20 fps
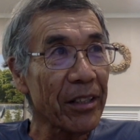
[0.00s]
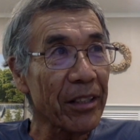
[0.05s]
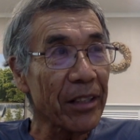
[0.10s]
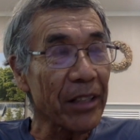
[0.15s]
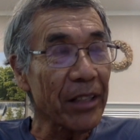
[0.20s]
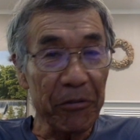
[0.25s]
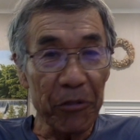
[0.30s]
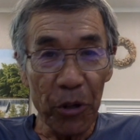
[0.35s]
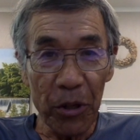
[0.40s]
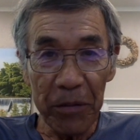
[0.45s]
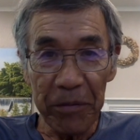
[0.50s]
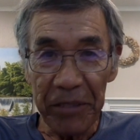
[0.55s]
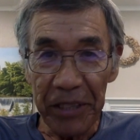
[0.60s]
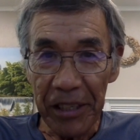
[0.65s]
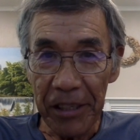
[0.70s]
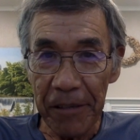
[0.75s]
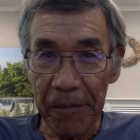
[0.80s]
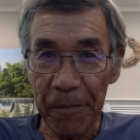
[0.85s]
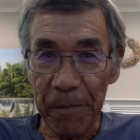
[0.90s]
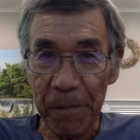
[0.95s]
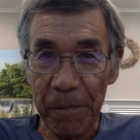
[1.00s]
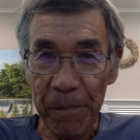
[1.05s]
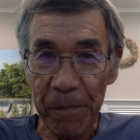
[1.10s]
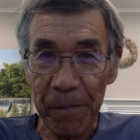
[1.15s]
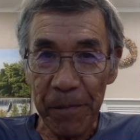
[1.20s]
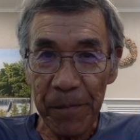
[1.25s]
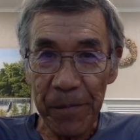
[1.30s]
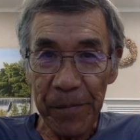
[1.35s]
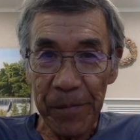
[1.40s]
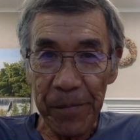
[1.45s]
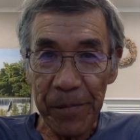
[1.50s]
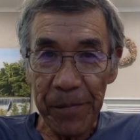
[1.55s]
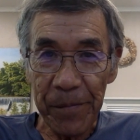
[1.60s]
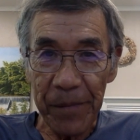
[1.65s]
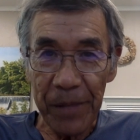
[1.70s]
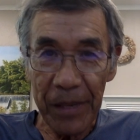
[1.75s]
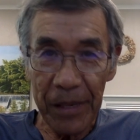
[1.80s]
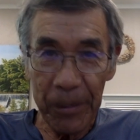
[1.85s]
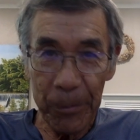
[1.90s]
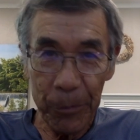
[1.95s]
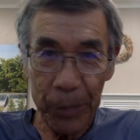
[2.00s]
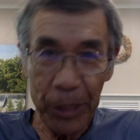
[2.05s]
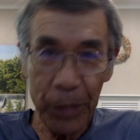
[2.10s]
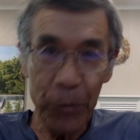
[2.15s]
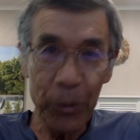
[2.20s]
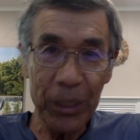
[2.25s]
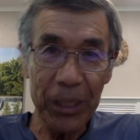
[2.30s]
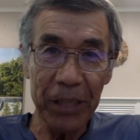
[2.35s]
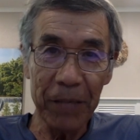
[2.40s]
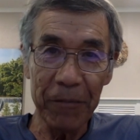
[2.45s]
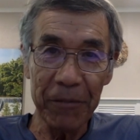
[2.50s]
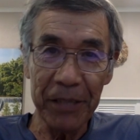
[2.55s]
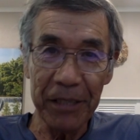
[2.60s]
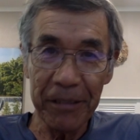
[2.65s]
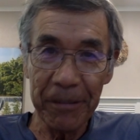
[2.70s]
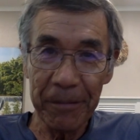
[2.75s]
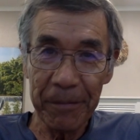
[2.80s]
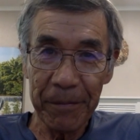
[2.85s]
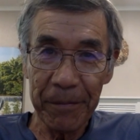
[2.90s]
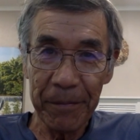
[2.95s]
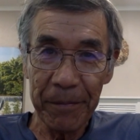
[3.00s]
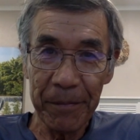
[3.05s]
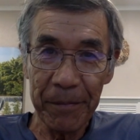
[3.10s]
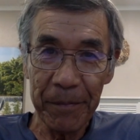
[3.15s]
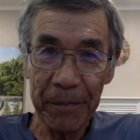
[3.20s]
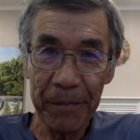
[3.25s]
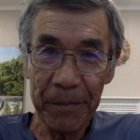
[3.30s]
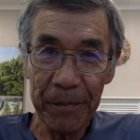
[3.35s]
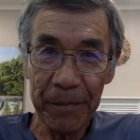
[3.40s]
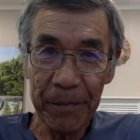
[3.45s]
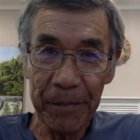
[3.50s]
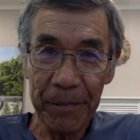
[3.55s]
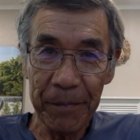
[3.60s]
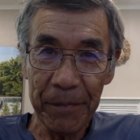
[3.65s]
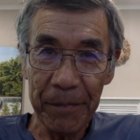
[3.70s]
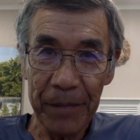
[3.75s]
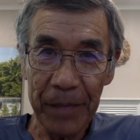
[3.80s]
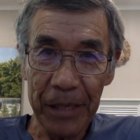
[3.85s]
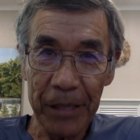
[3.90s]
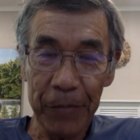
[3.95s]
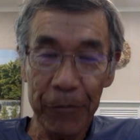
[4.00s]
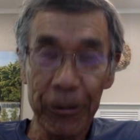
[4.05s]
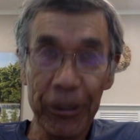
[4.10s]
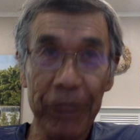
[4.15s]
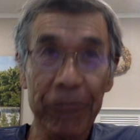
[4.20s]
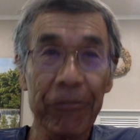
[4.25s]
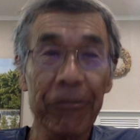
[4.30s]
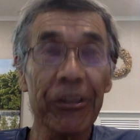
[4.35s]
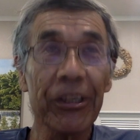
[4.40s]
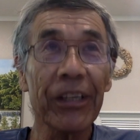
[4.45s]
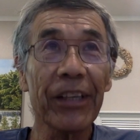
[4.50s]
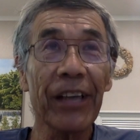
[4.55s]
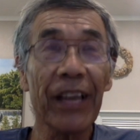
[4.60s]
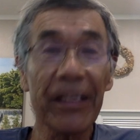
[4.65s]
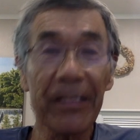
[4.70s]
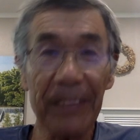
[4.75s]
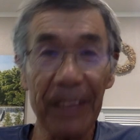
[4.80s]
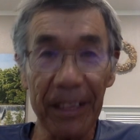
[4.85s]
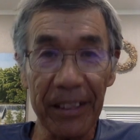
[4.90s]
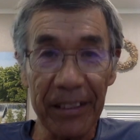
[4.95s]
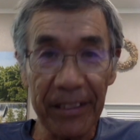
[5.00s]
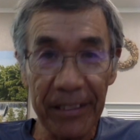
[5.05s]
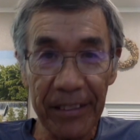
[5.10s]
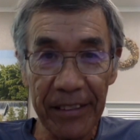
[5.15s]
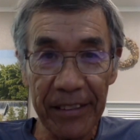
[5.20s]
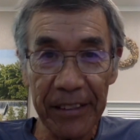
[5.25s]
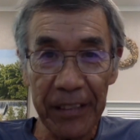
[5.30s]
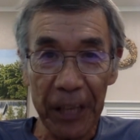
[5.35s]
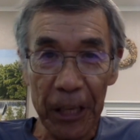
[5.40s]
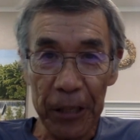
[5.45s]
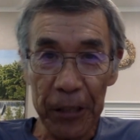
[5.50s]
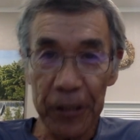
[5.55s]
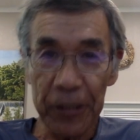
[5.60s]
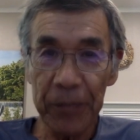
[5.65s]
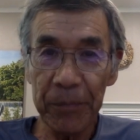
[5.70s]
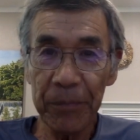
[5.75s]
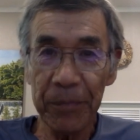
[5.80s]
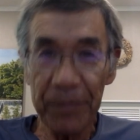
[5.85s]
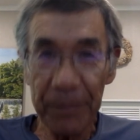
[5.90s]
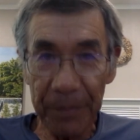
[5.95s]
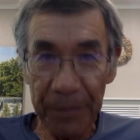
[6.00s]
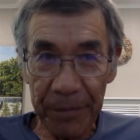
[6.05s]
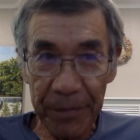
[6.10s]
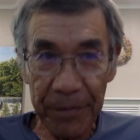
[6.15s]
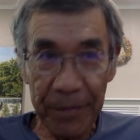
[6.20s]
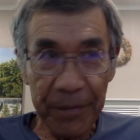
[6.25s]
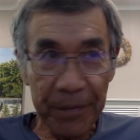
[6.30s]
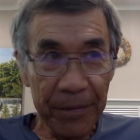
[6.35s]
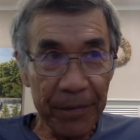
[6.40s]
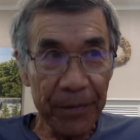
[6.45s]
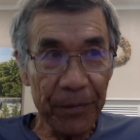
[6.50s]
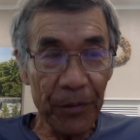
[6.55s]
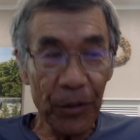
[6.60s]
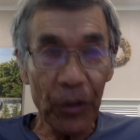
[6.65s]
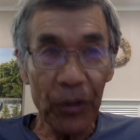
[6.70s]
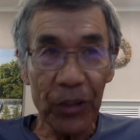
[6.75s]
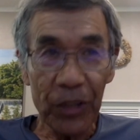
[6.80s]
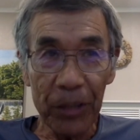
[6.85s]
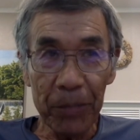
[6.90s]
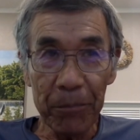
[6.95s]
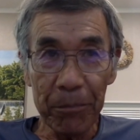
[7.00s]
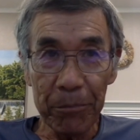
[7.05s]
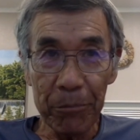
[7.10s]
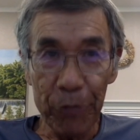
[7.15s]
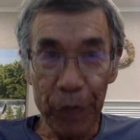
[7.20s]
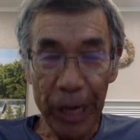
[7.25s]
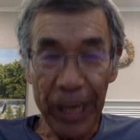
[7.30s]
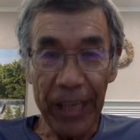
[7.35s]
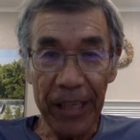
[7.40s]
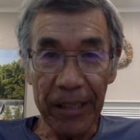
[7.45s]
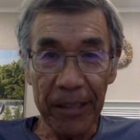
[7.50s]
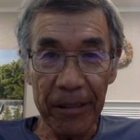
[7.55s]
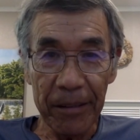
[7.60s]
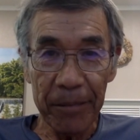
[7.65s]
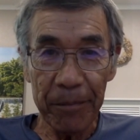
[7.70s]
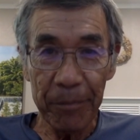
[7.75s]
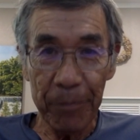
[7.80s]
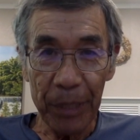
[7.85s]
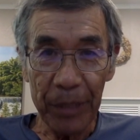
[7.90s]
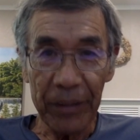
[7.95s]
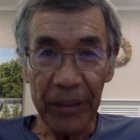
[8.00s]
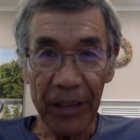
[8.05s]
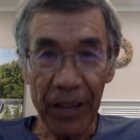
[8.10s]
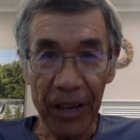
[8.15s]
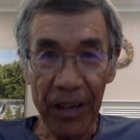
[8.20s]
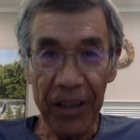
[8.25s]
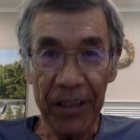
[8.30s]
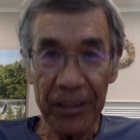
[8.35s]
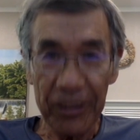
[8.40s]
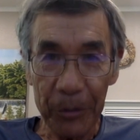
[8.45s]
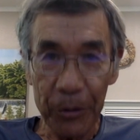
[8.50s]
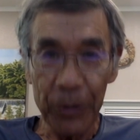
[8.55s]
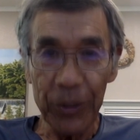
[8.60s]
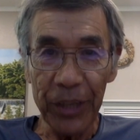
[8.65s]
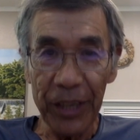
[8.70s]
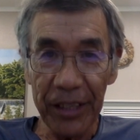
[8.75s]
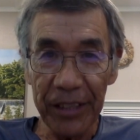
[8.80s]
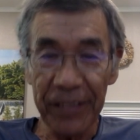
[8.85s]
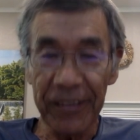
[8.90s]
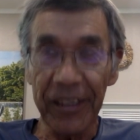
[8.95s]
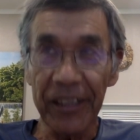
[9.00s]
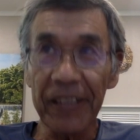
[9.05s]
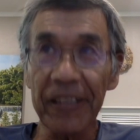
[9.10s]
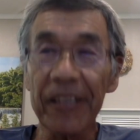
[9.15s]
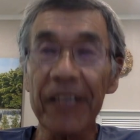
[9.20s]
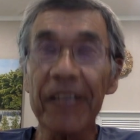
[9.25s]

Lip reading: evolving, and we are one of it. And if we get that sense, not in brain, but heart connected,